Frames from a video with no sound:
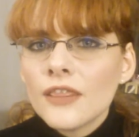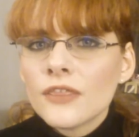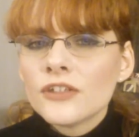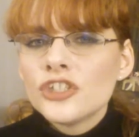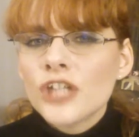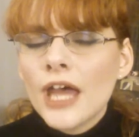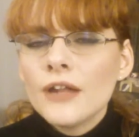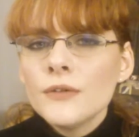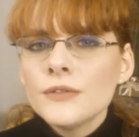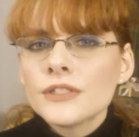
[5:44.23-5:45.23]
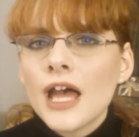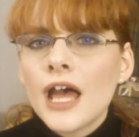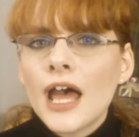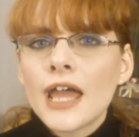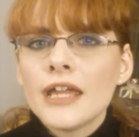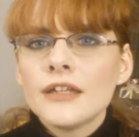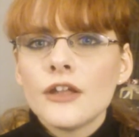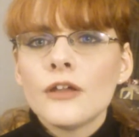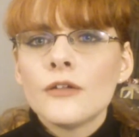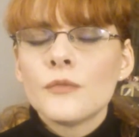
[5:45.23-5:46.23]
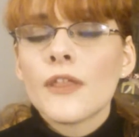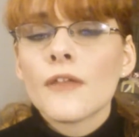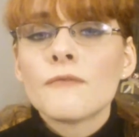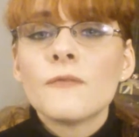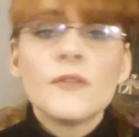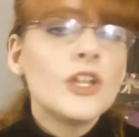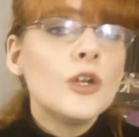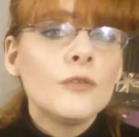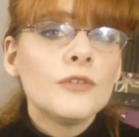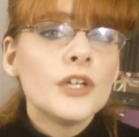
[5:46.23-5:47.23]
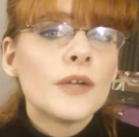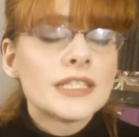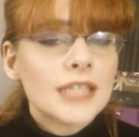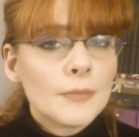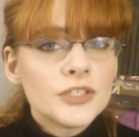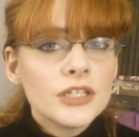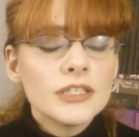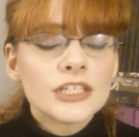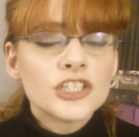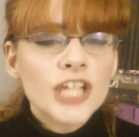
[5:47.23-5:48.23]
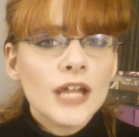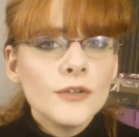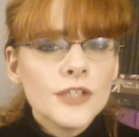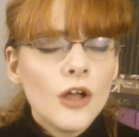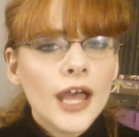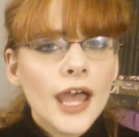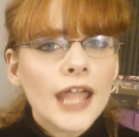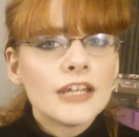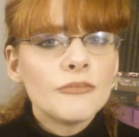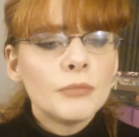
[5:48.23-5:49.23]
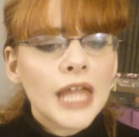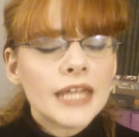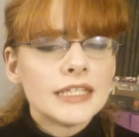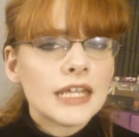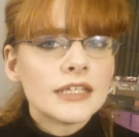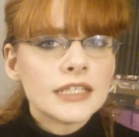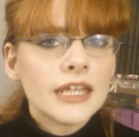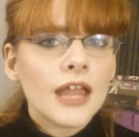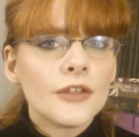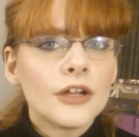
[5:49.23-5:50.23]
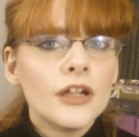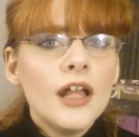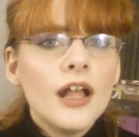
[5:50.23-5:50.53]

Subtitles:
the shadows kind of, with a few exceptions, the shadows all kind of blend in together.